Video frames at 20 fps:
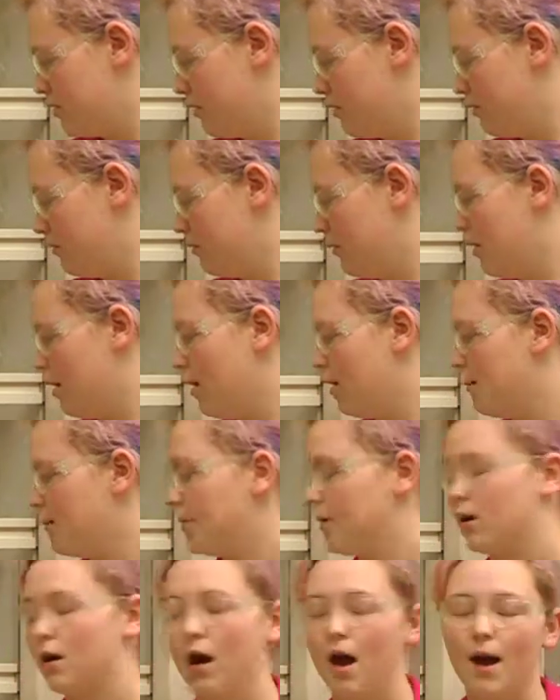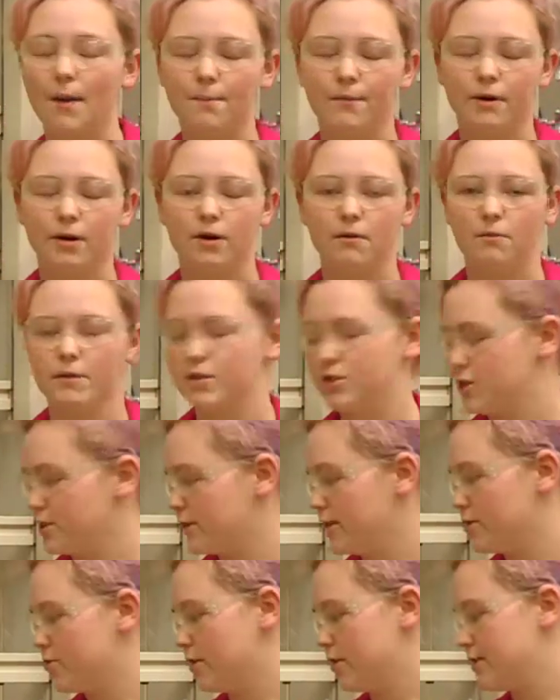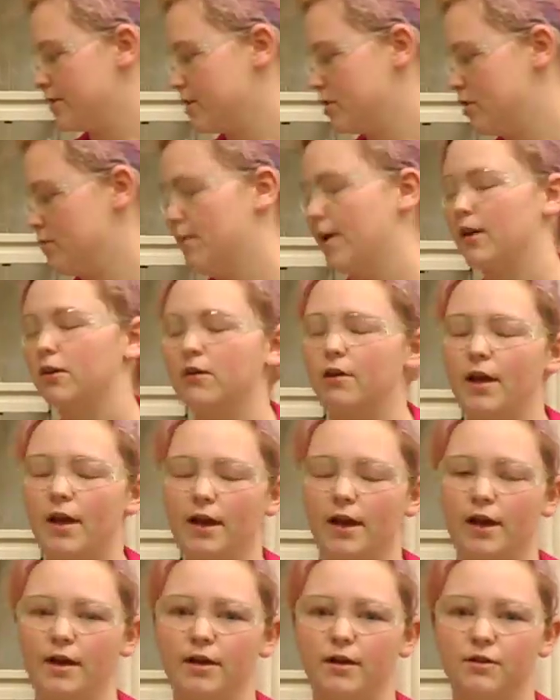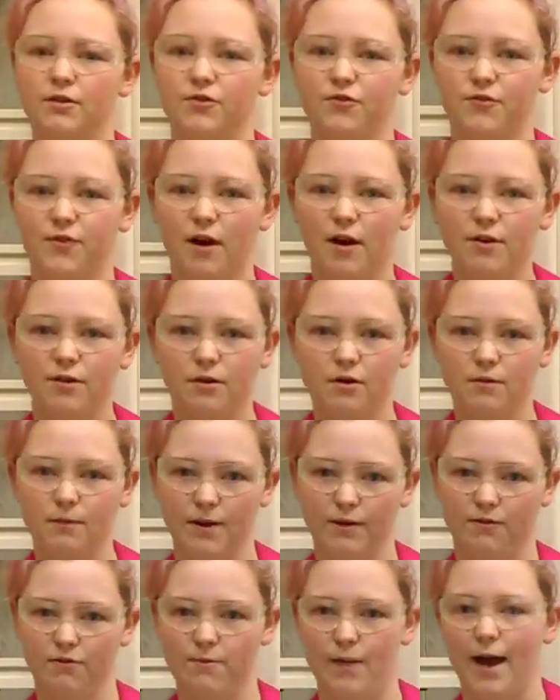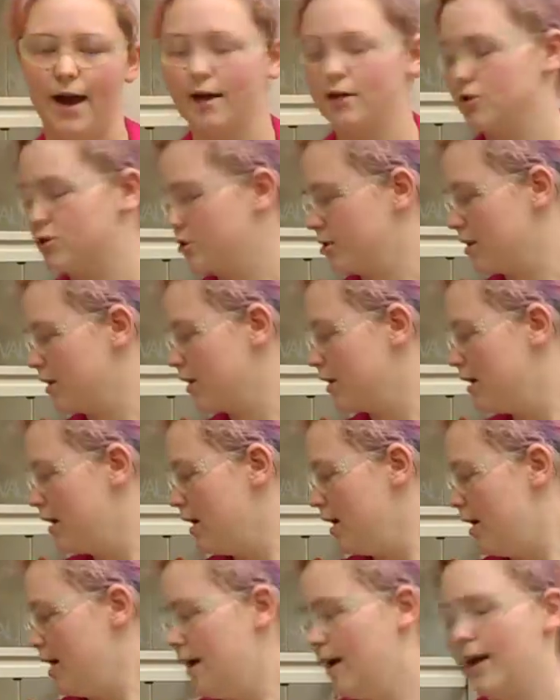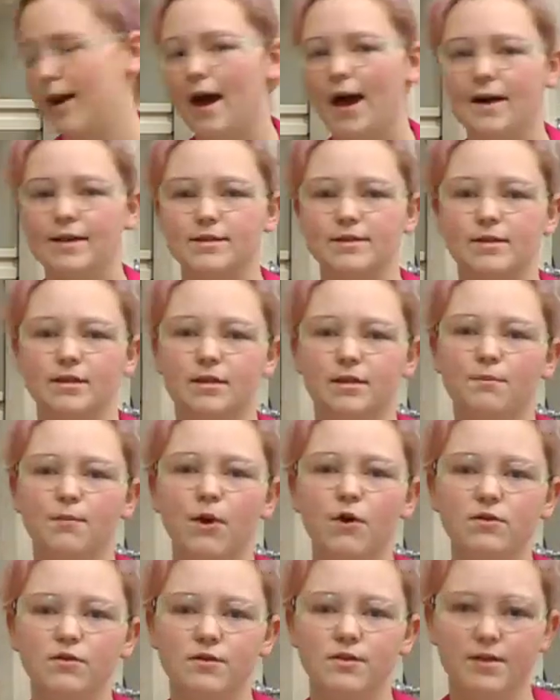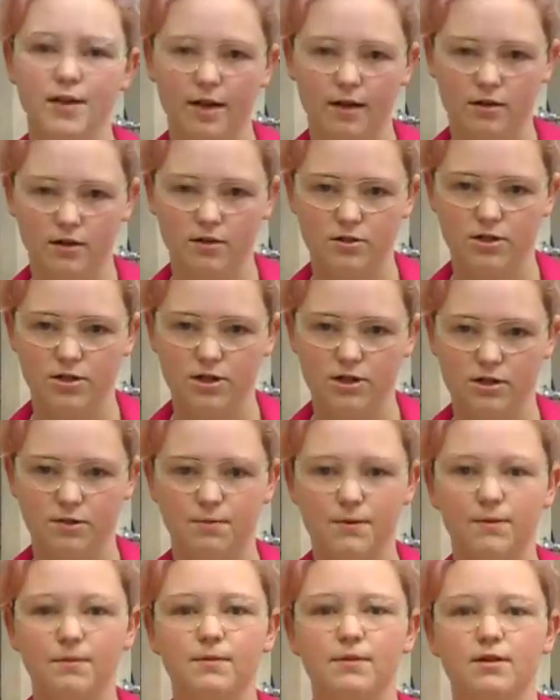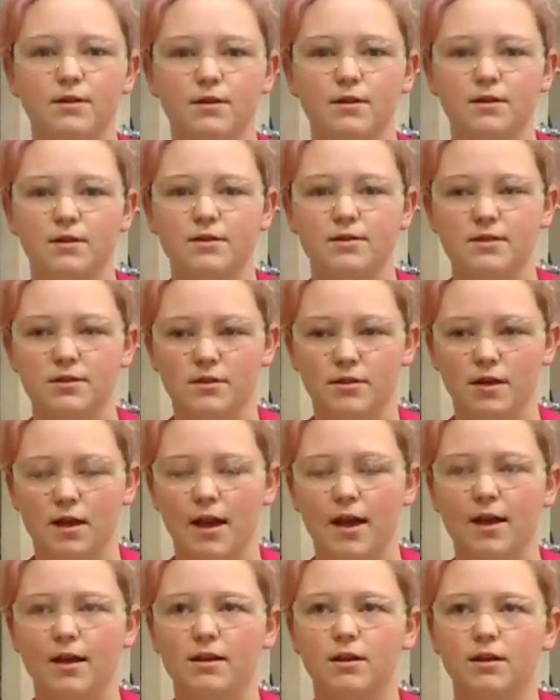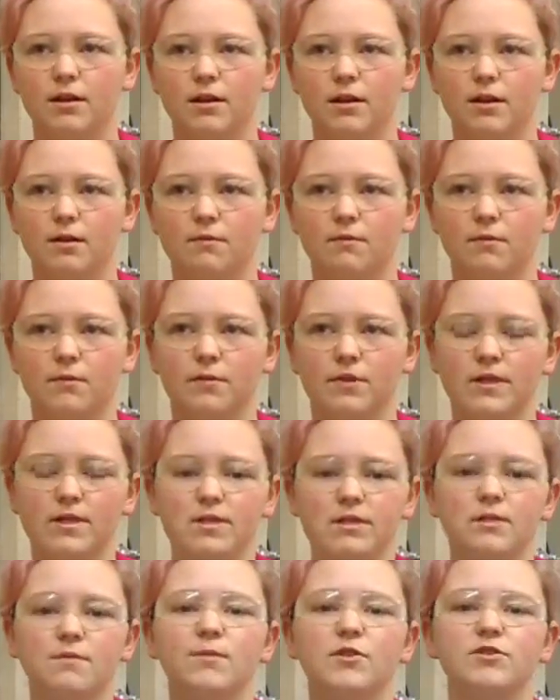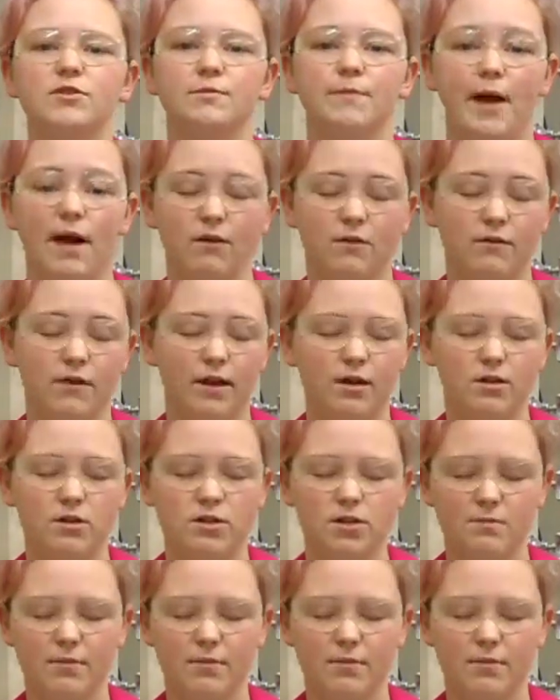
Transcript: to copper, which is a transition metal and farther away from hydrogen, it has the most energy to be released, and it releases the most amount of energy